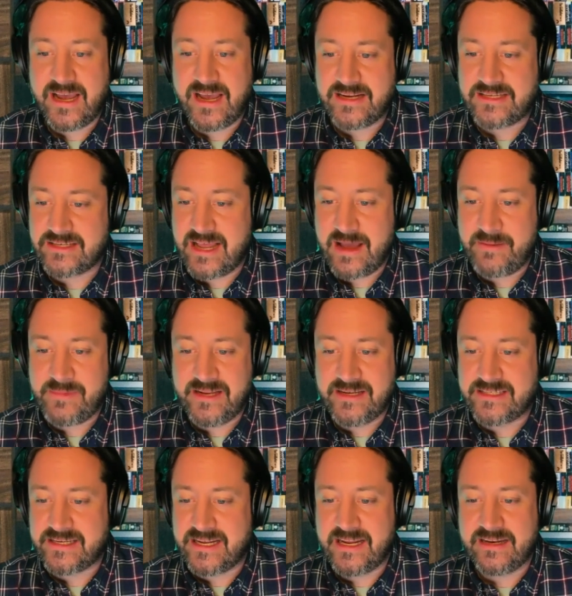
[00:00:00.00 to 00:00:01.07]
so that
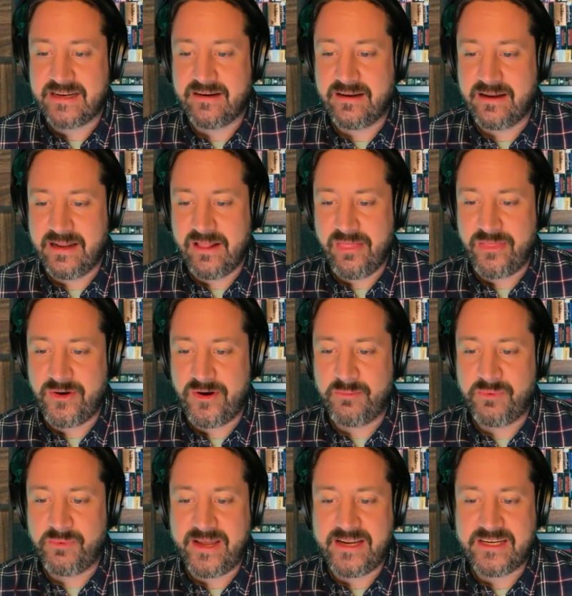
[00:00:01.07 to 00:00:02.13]
means that in third
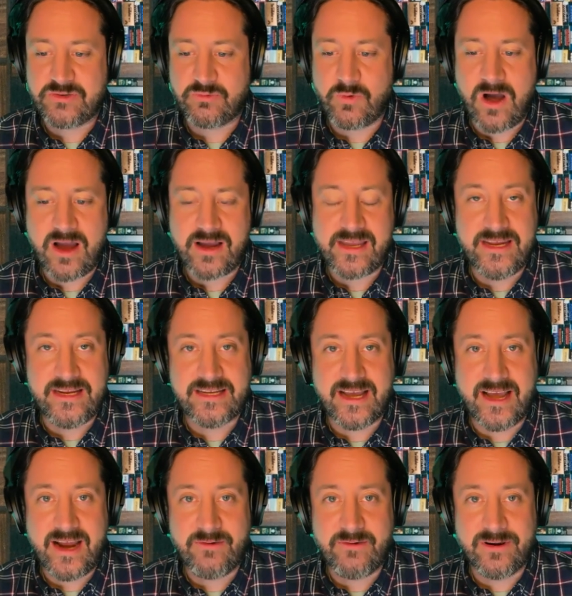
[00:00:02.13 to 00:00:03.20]
place, Rocky
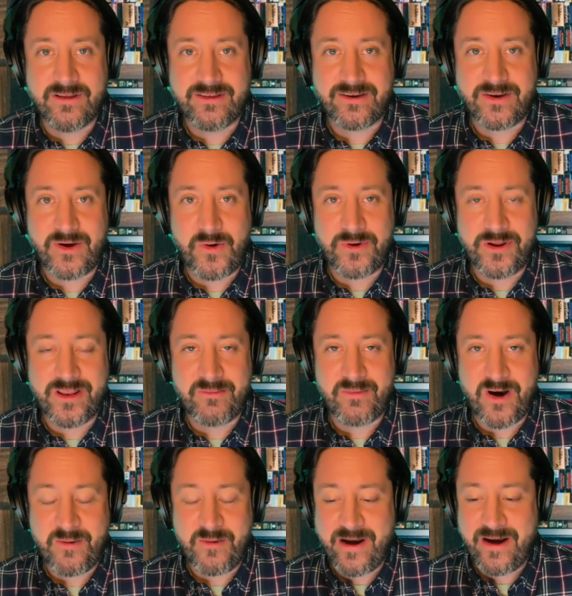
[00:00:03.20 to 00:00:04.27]
tied with Conan the
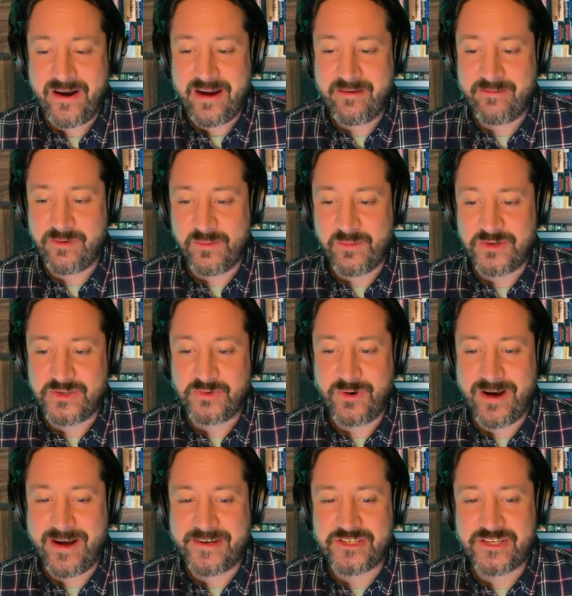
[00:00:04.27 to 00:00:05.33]
Barbarian for most
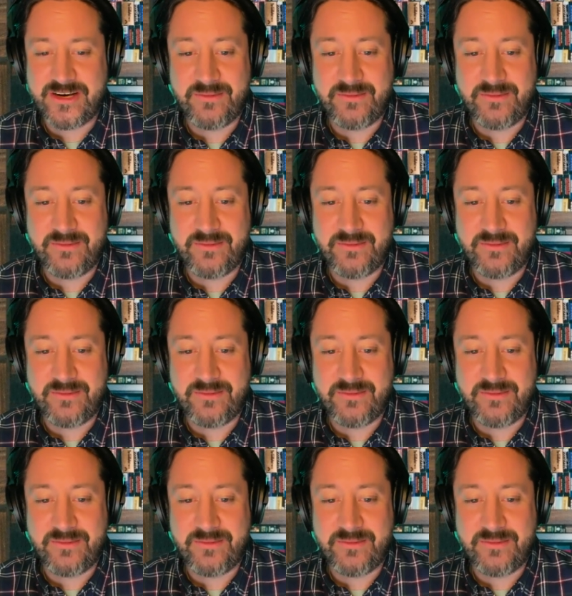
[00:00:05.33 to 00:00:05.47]
watched.